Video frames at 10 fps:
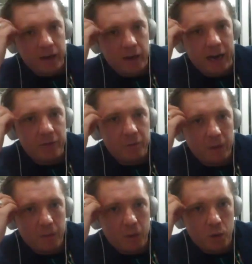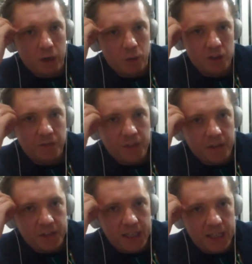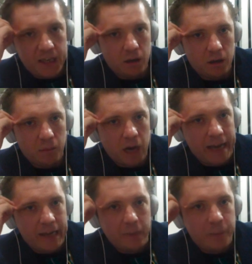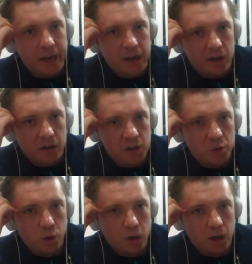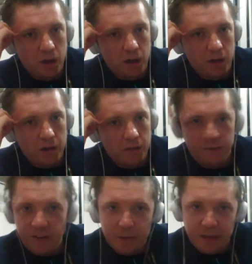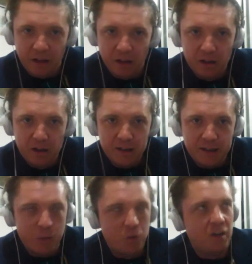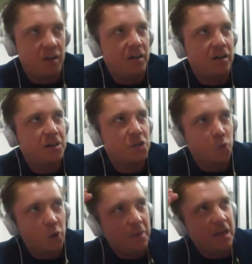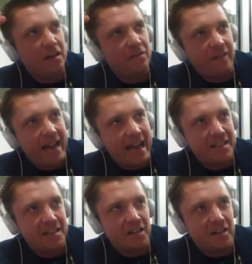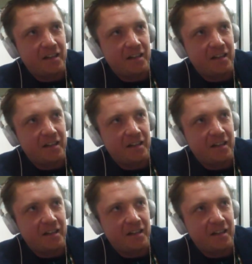I remember when I was mm-hmm. 15, my competitors were female. They were swimming faster